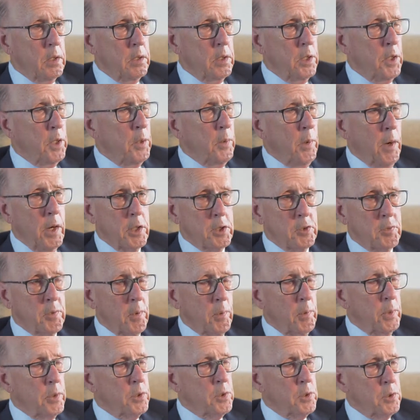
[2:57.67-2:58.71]
The U.S.,
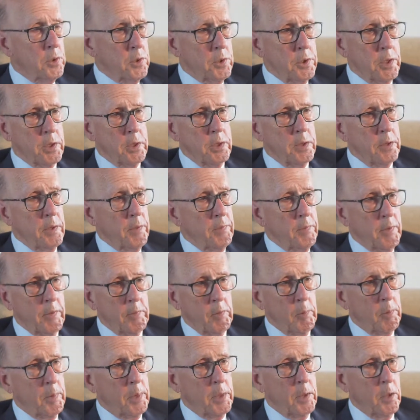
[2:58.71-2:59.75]
for reasons that have
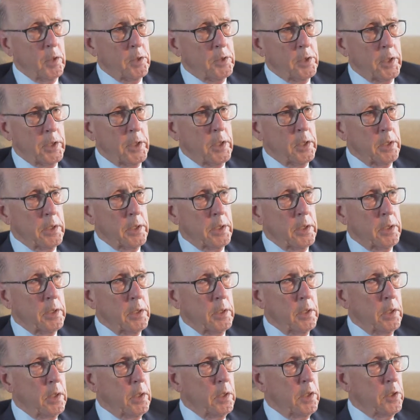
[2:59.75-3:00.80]
never been
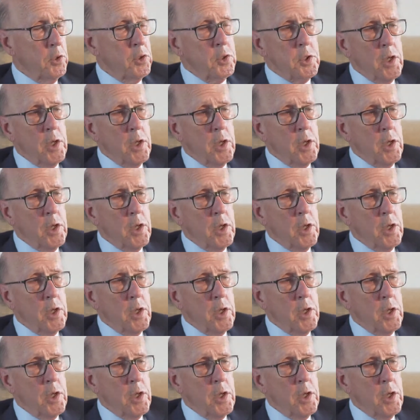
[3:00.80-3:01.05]
articulated, is